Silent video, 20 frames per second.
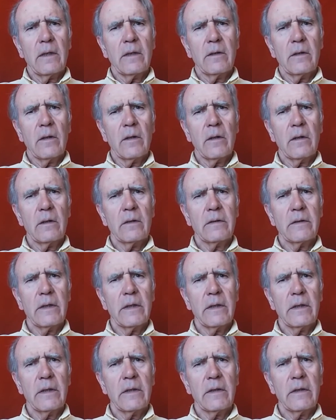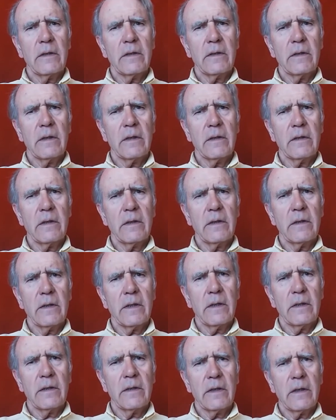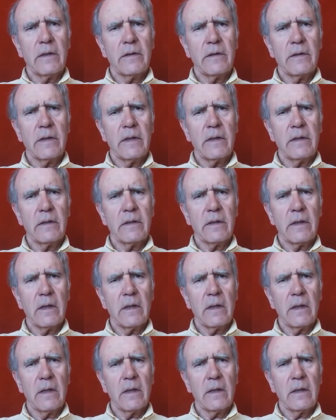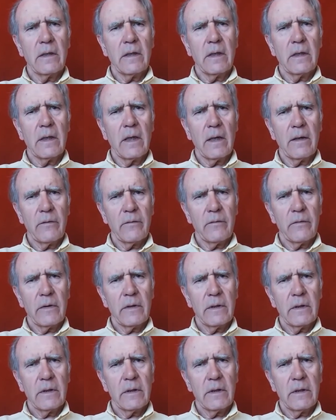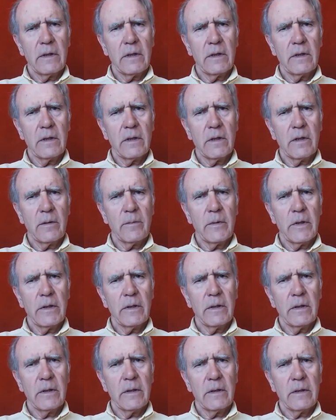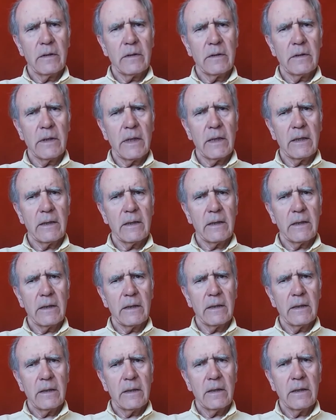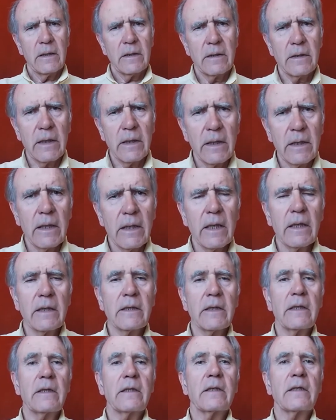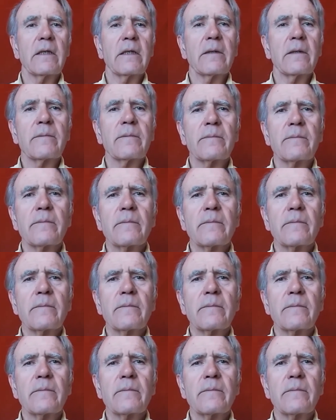And all these designated things have in common that they exist.